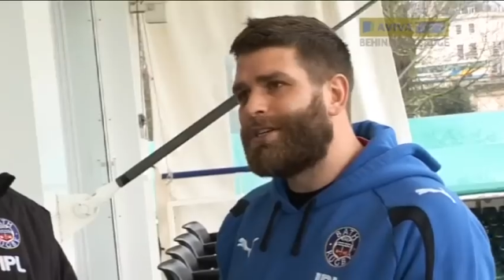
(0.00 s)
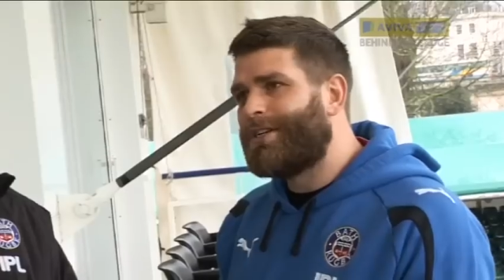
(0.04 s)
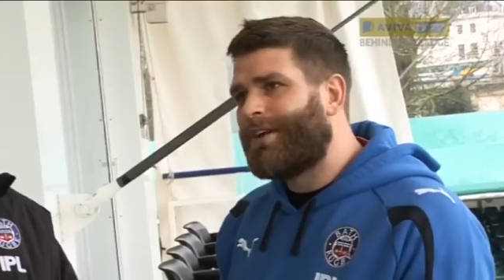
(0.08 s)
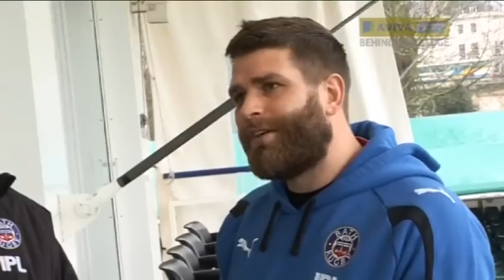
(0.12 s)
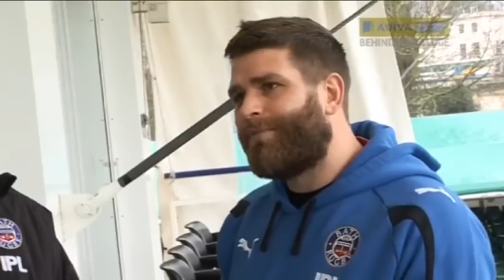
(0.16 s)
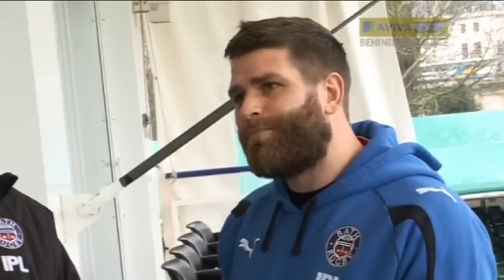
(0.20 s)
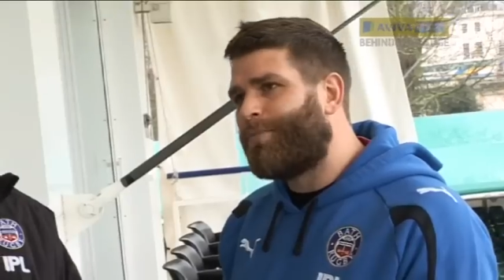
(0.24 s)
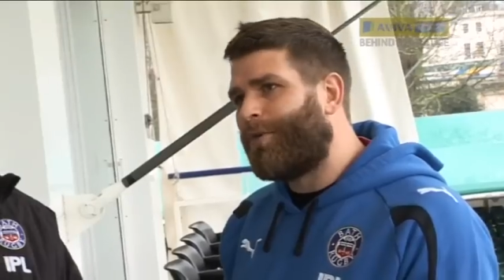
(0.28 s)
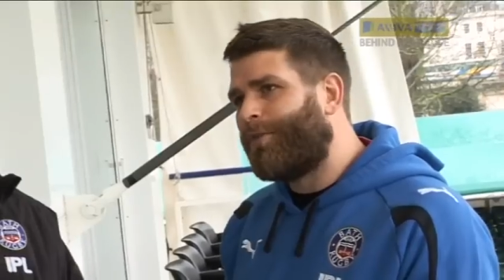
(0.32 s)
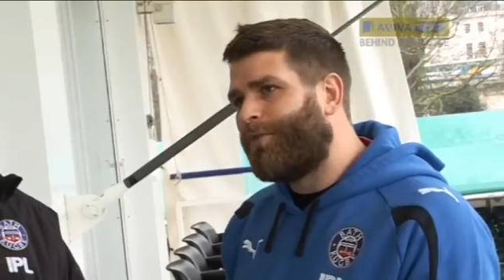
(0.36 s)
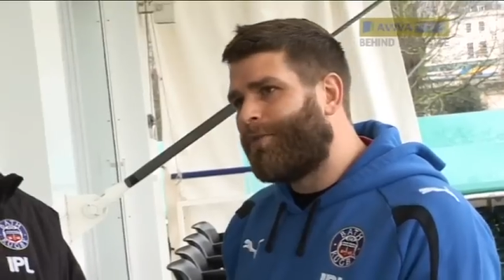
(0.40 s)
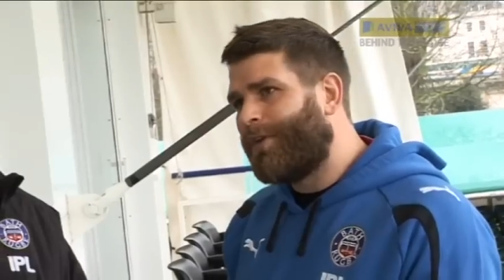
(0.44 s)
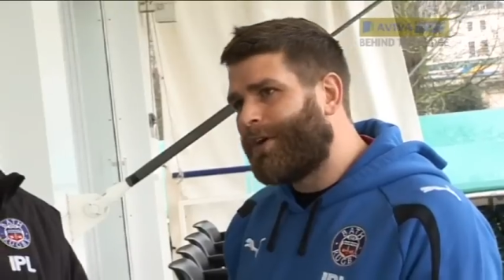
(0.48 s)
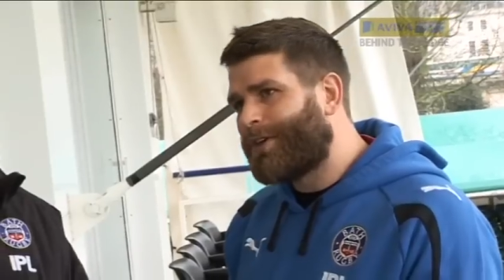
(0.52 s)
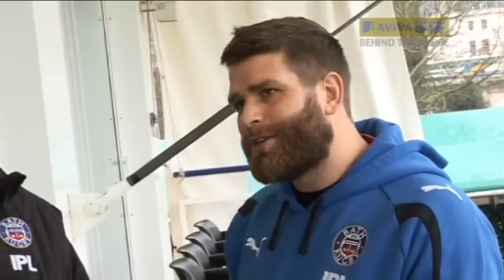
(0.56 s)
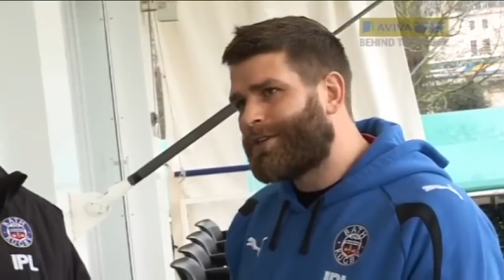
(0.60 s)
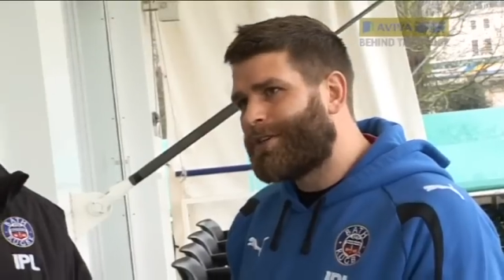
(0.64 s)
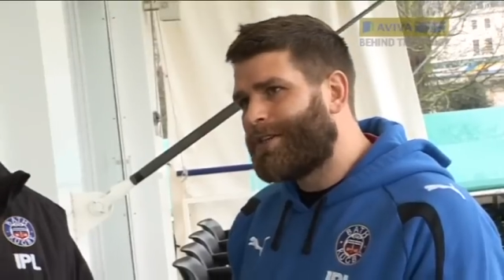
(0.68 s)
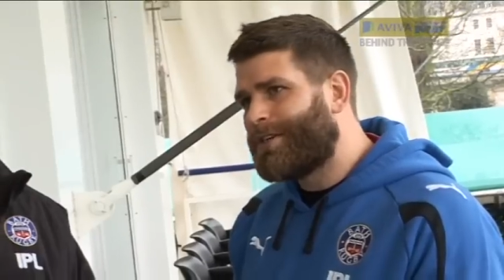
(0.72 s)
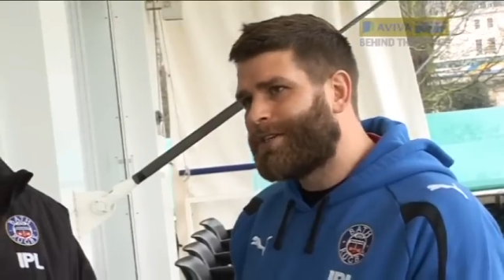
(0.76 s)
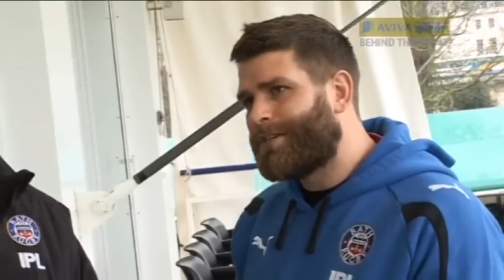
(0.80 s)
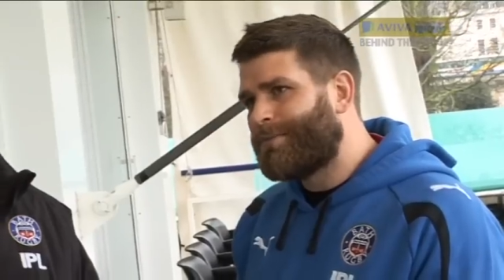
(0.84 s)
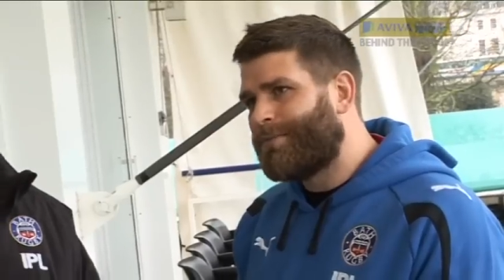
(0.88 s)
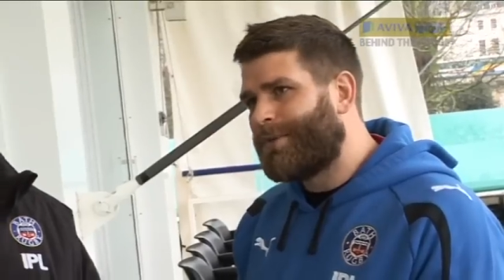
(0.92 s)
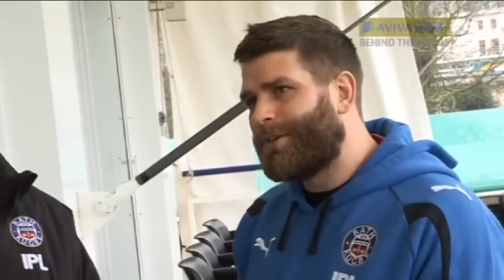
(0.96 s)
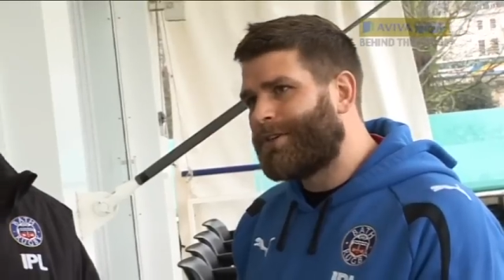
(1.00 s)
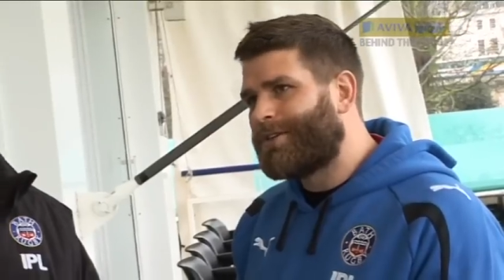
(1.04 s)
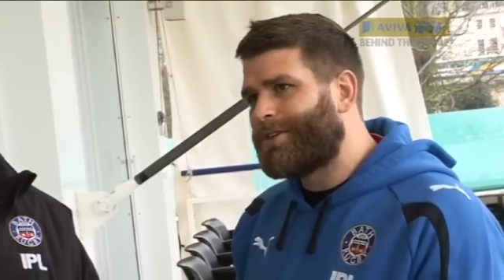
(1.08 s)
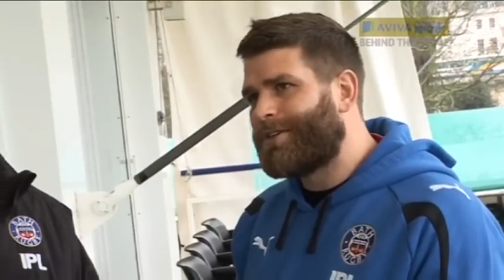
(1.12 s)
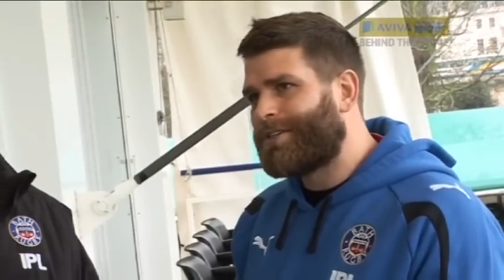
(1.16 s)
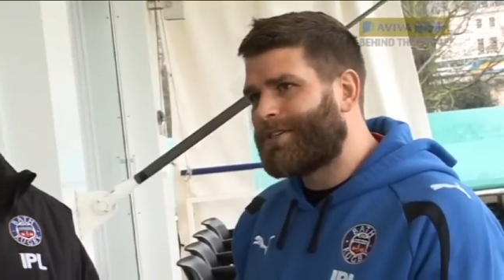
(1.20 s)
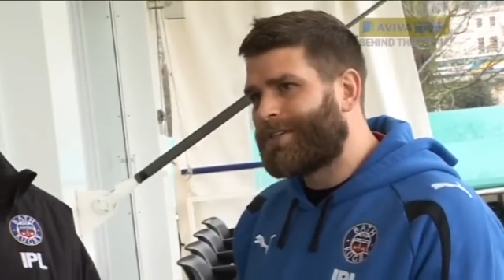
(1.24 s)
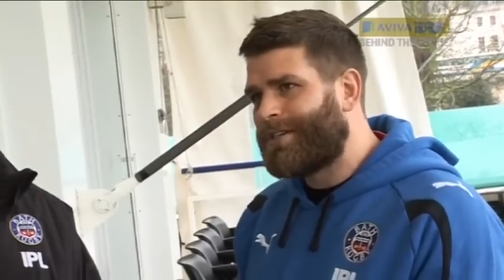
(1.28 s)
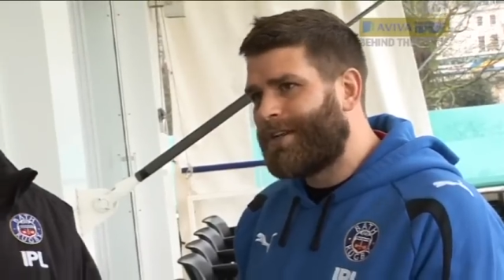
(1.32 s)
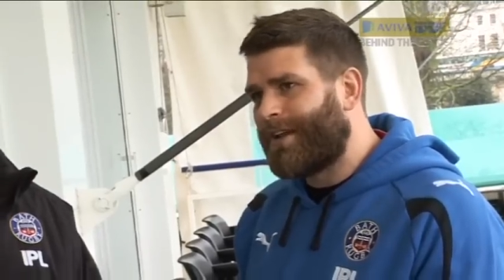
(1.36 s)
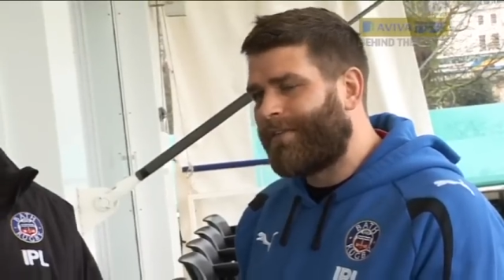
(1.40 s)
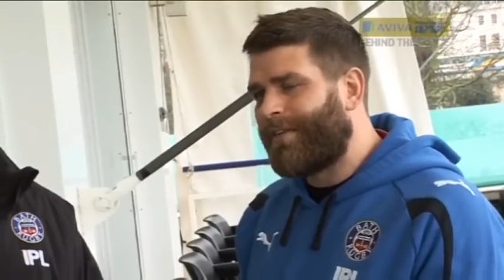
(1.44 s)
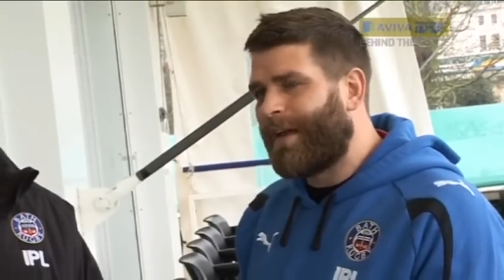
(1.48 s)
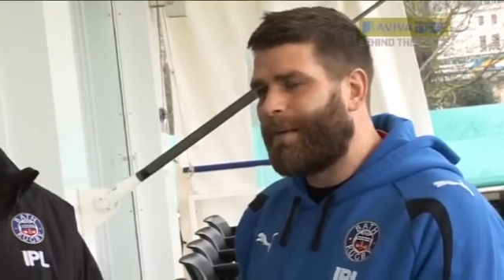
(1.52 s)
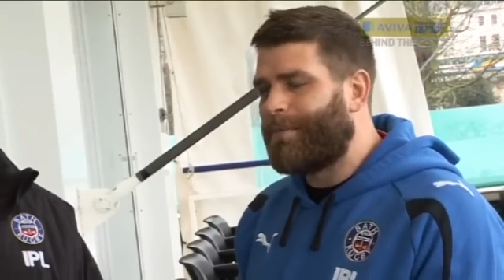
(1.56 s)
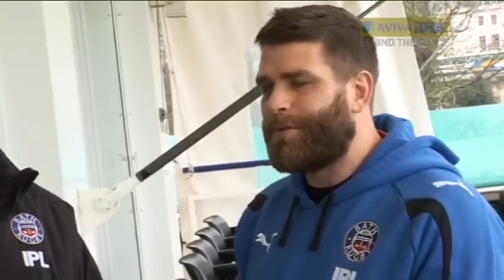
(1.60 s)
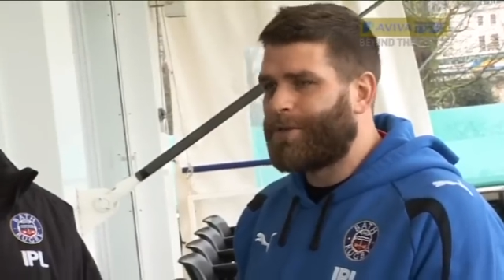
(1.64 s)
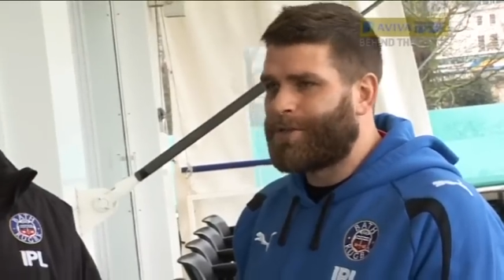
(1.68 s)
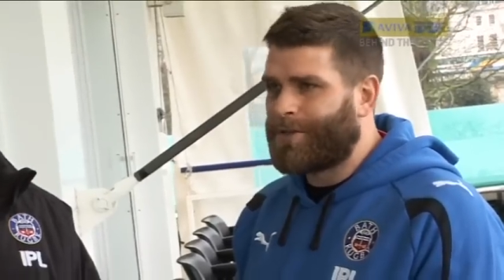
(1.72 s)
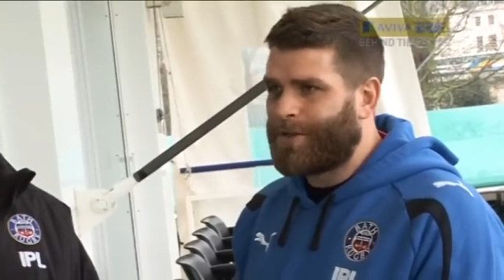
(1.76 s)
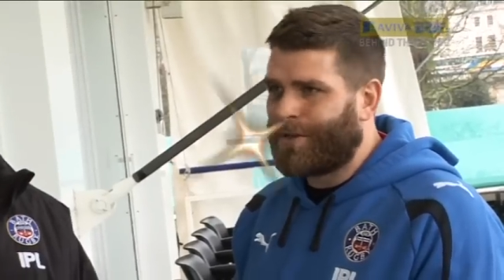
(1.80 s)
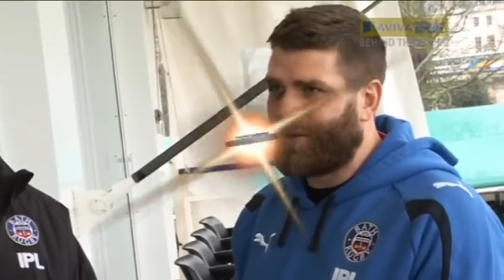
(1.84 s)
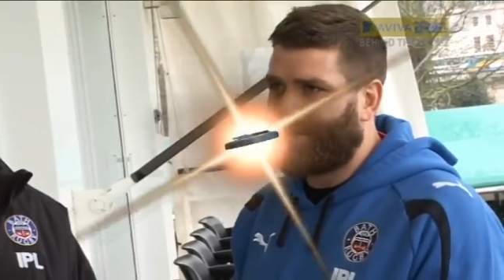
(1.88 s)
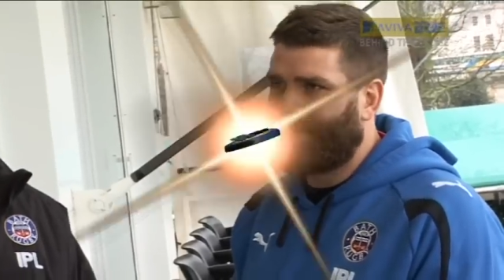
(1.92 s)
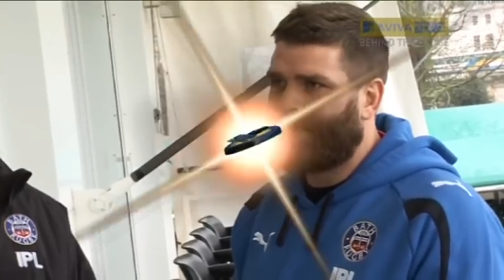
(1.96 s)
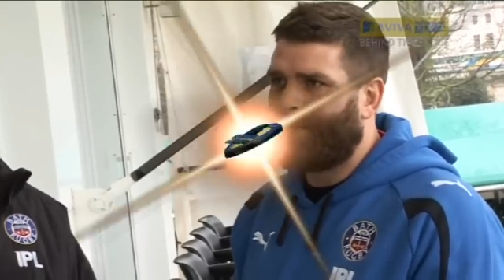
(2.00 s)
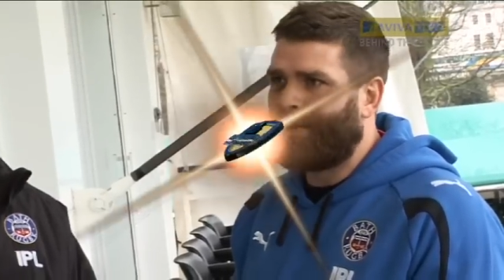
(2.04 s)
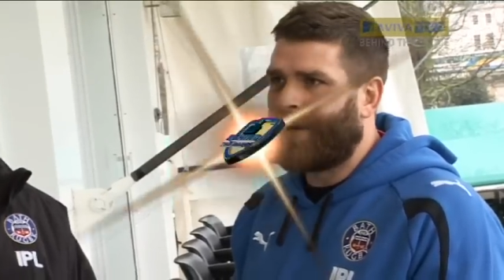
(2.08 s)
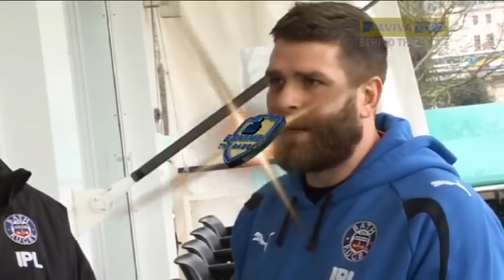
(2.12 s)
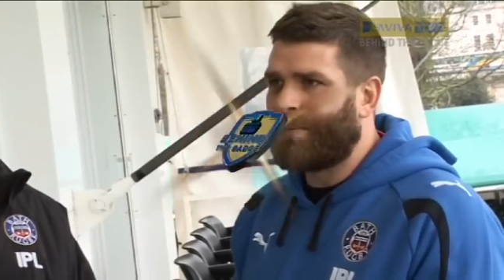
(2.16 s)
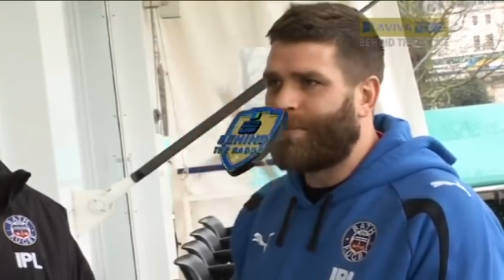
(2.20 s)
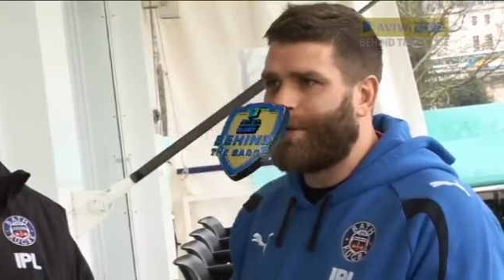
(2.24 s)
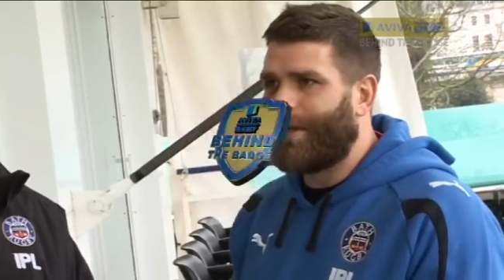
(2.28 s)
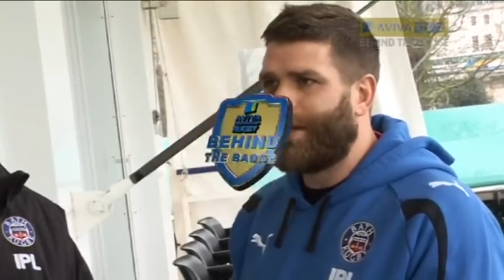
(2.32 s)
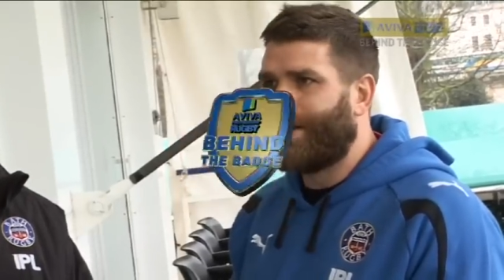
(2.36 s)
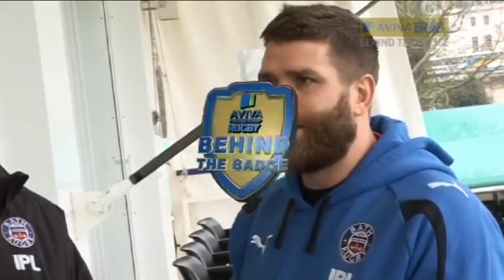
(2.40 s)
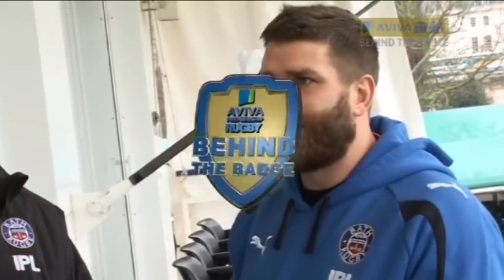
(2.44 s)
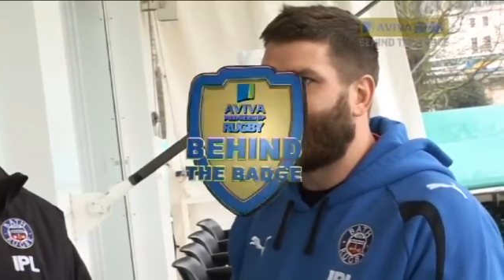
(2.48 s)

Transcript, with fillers: enough professionalism and just enough amateur rugby in